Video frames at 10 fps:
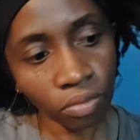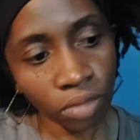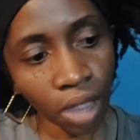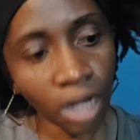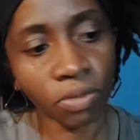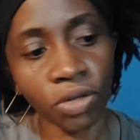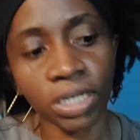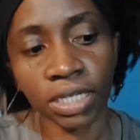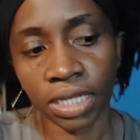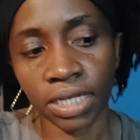and I'm doing
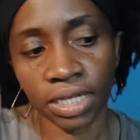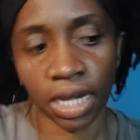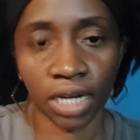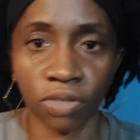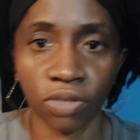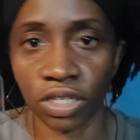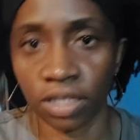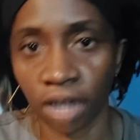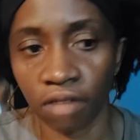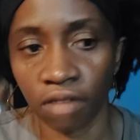the third text, which is
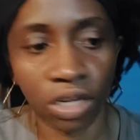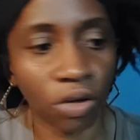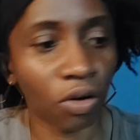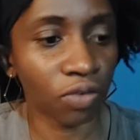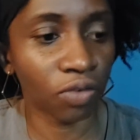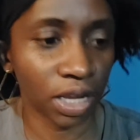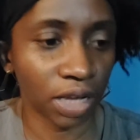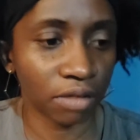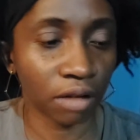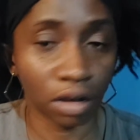Diary of
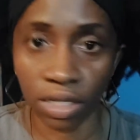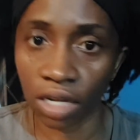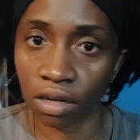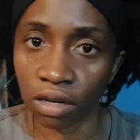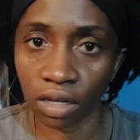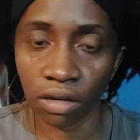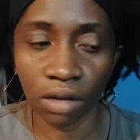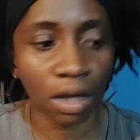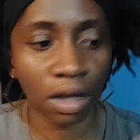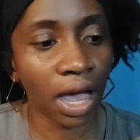a Dark-Skinned Girl,